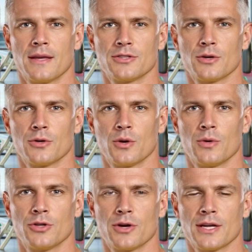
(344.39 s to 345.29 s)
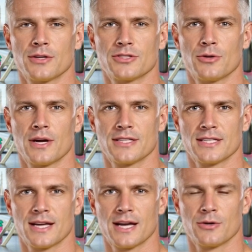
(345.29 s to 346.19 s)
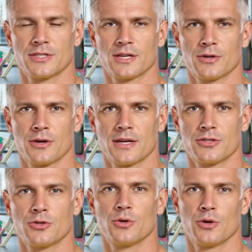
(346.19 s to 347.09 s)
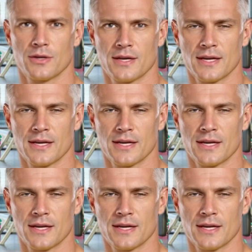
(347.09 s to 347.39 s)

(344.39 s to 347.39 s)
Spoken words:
To lower triglycerides and LDL cholesterol,